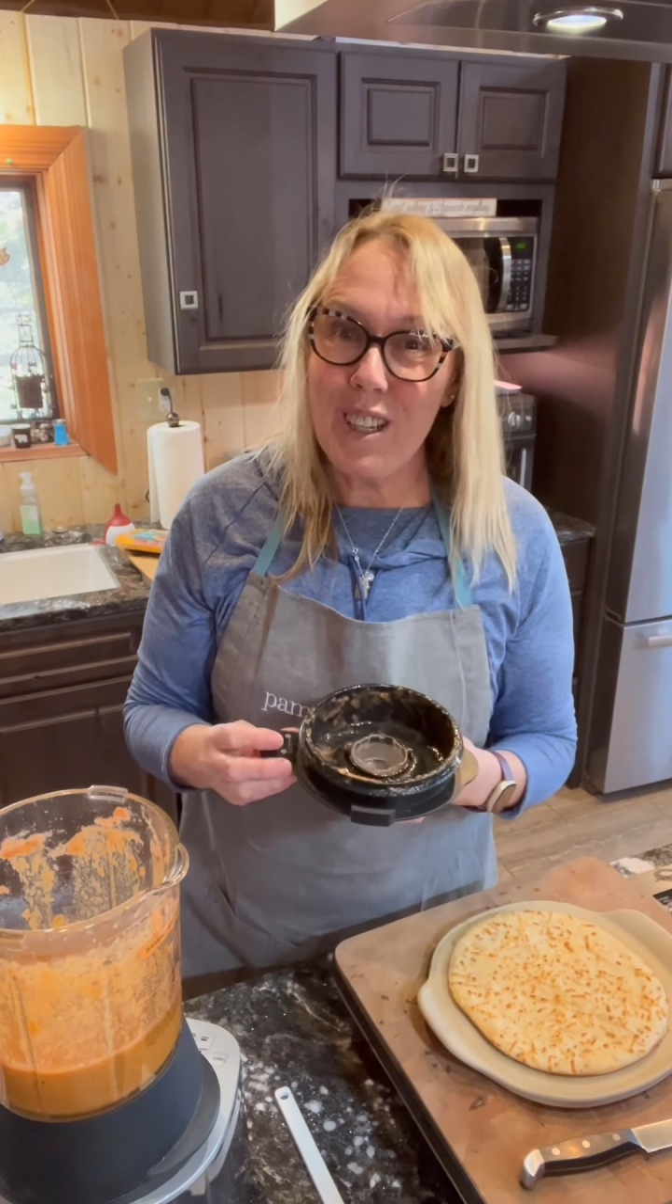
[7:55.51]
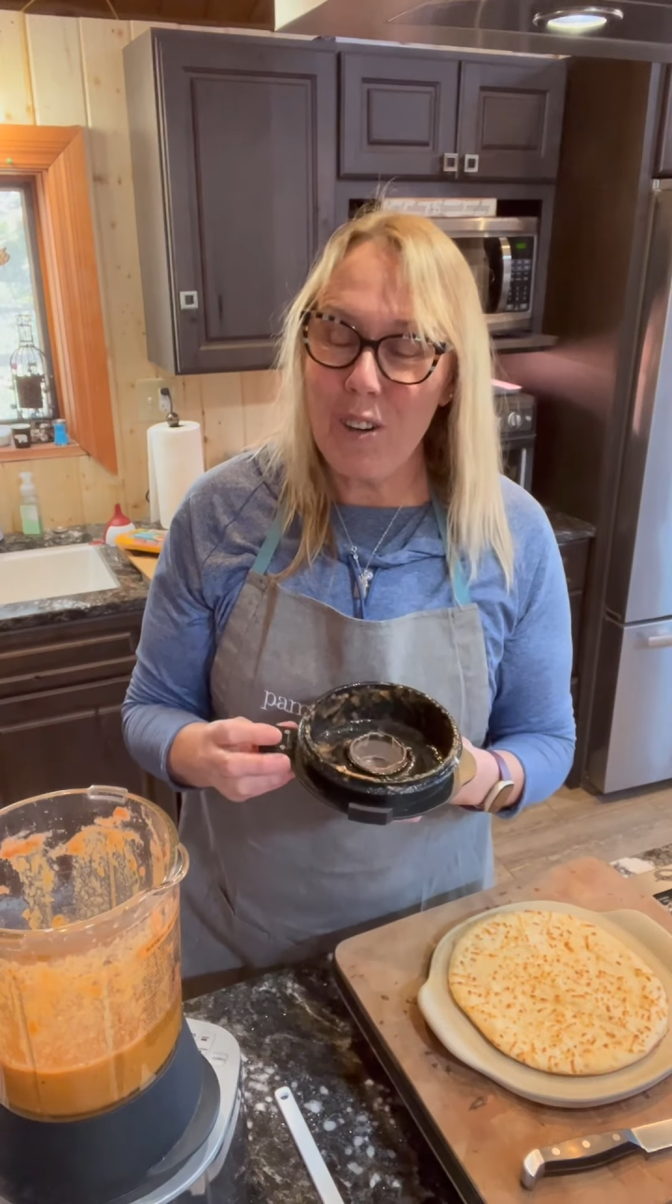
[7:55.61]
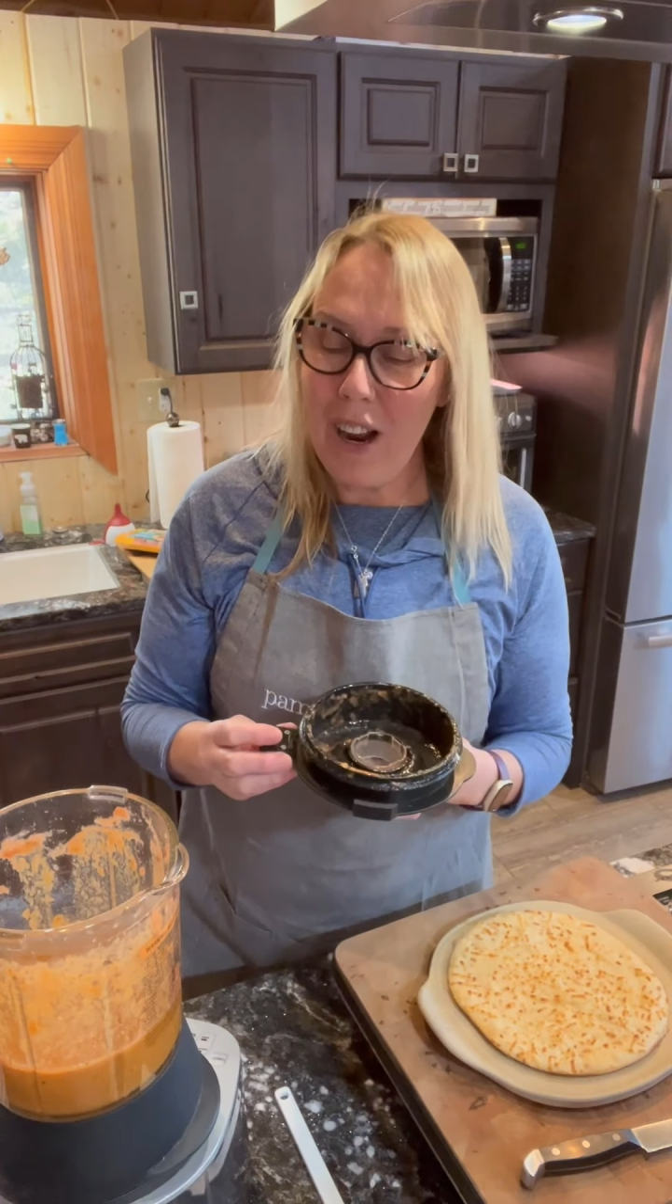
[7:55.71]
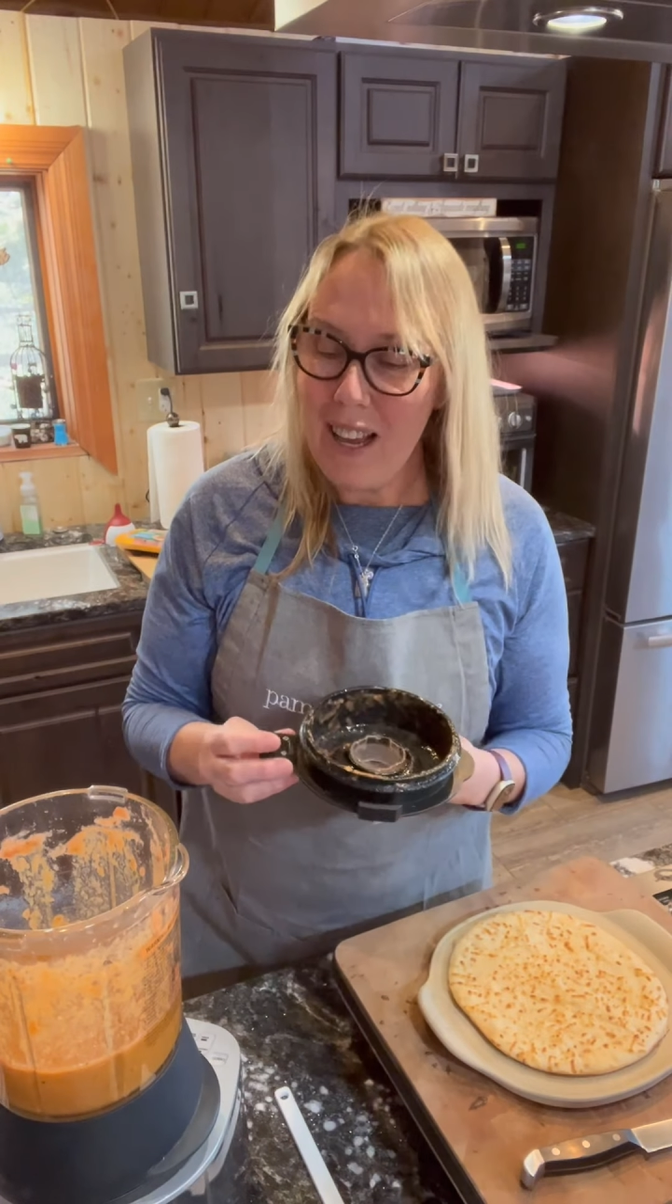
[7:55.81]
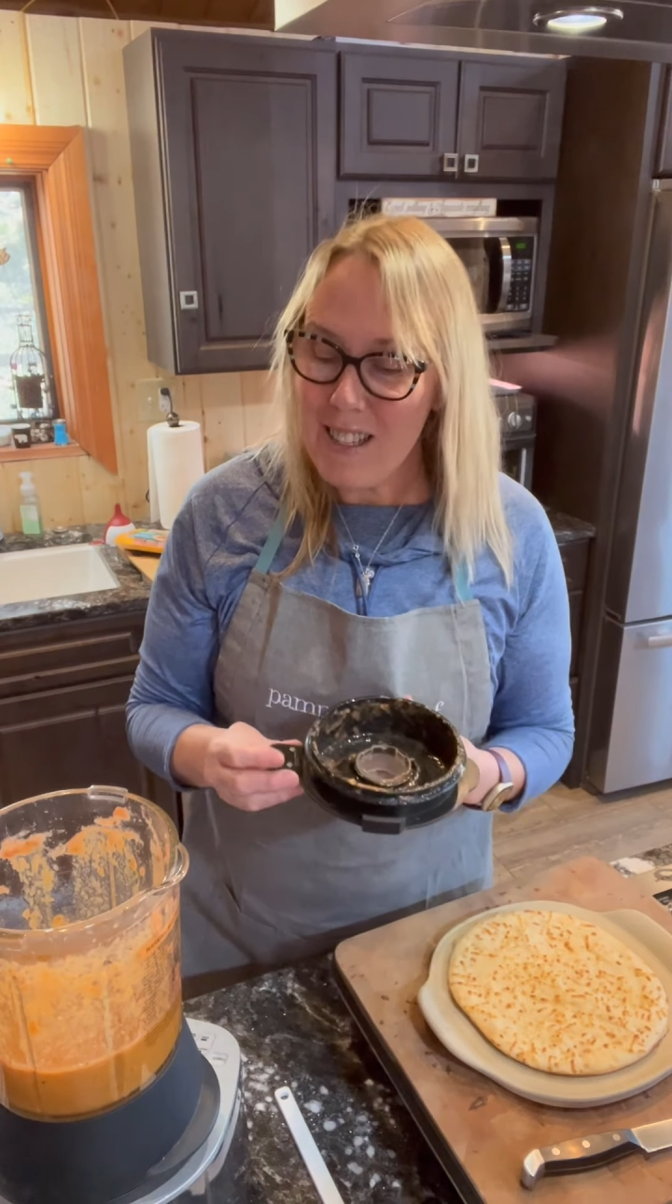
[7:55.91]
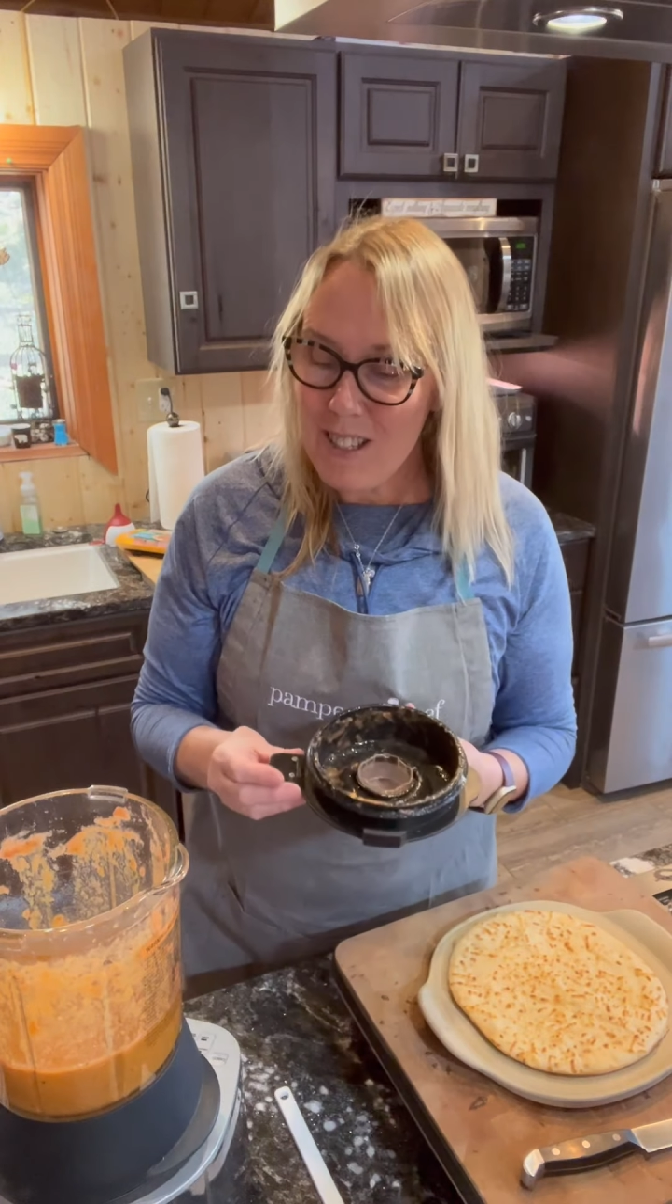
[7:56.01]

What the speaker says: great.